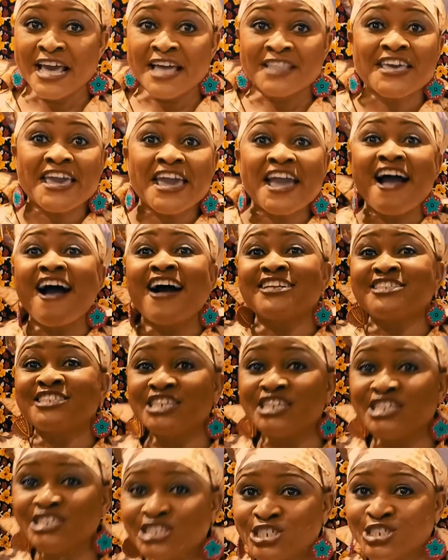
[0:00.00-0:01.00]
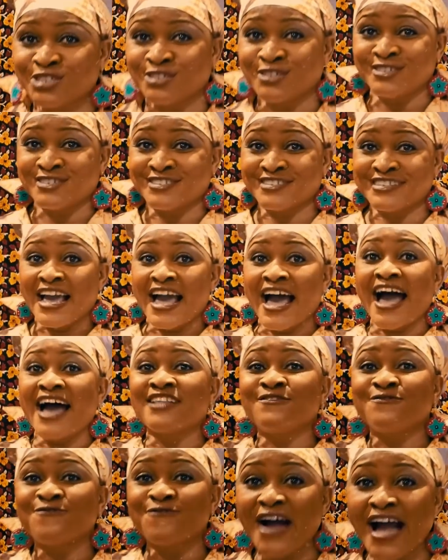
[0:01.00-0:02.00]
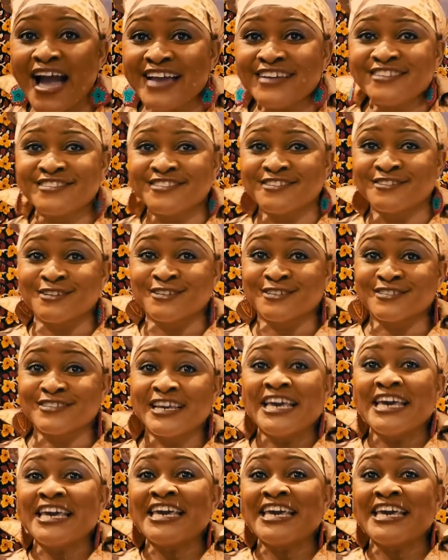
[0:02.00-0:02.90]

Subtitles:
They are teachers, advisors,